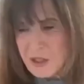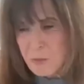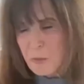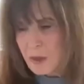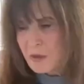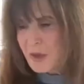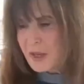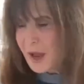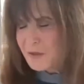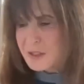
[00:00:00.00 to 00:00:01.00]
know,
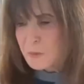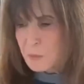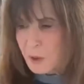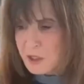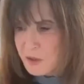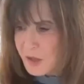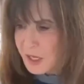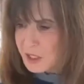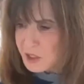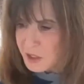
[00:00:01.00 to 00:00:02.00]
they have this impression
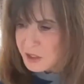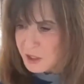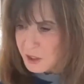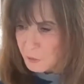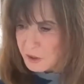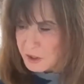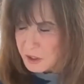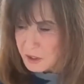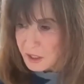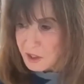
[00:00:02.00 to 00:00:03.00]
that it's just, you know,
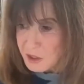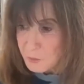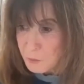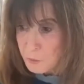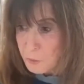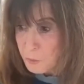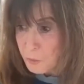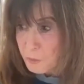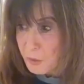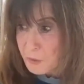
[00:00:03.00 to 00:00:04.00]

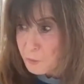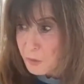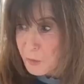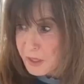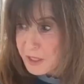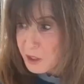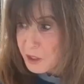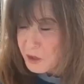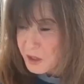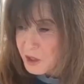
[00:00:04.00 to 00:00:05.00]
the money's
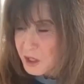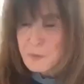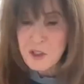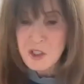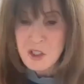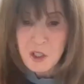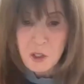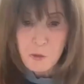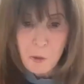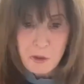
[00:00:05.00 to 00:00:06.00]
the commissions are
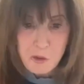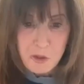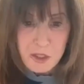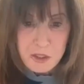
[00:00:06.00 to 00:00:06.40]
gonna grow on